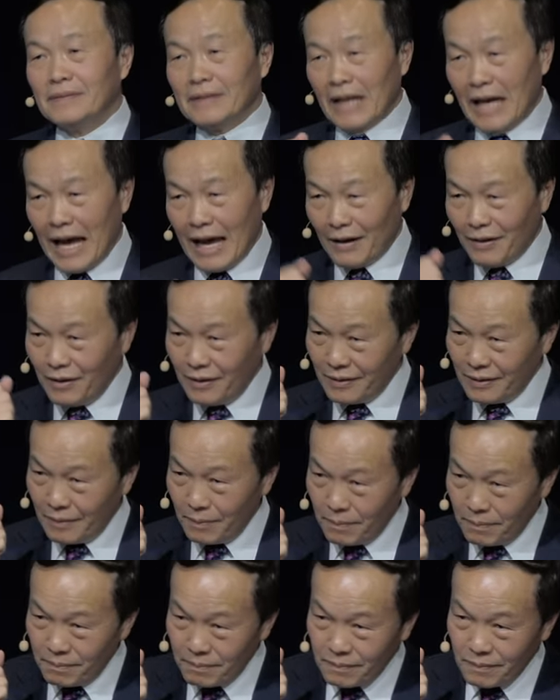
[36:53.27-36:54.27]
and
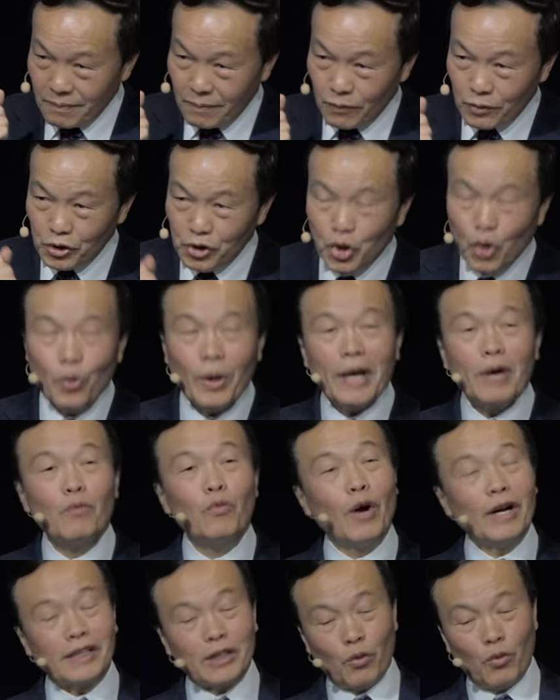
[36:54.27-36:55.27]
doing
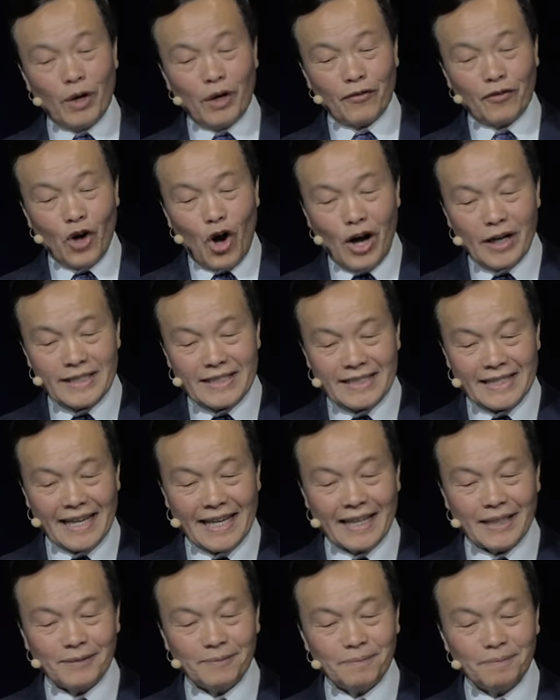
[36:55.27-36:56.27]
what the Word of God say.